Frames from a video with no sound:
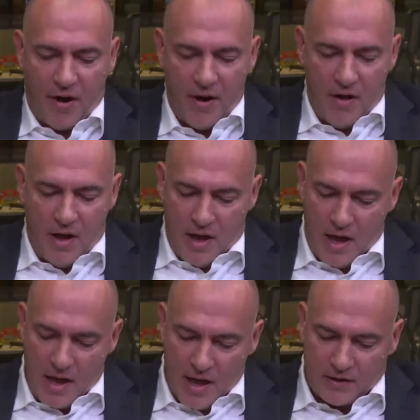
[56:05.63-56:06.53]
you. Is it the one that
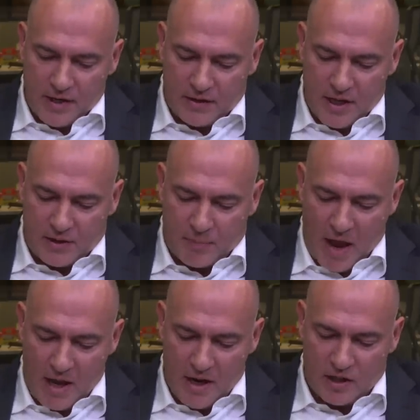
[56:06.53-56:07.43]
we it's, skipped? It's, it's
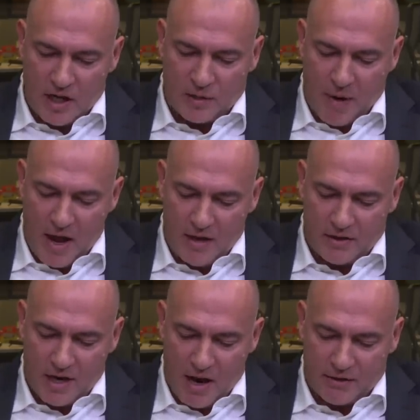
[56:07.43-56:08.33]
page, it's, it's
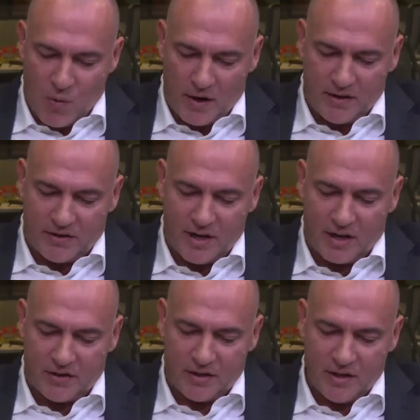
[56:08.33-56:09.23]
page uh,
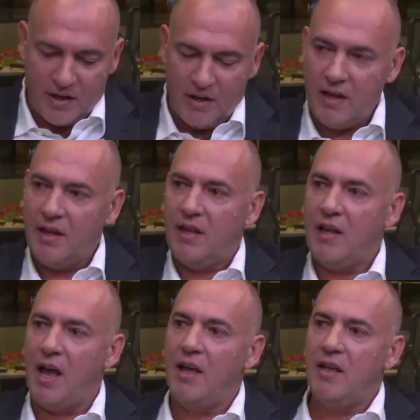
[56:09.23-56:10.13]
twenty-six. Okay.
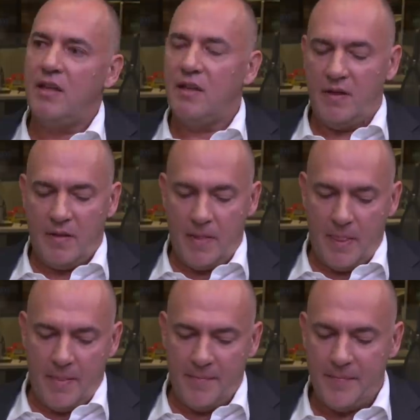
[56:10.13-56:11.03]
Yeah. So, so, I
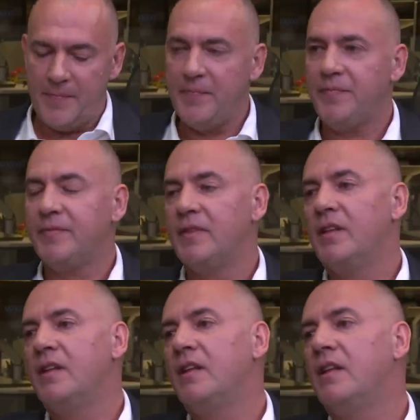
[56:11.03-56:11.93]
mean, that is the point.
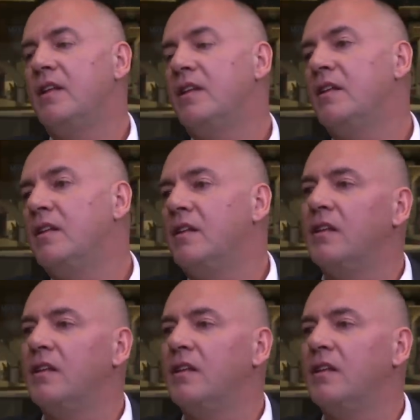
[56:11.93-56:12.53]
In any other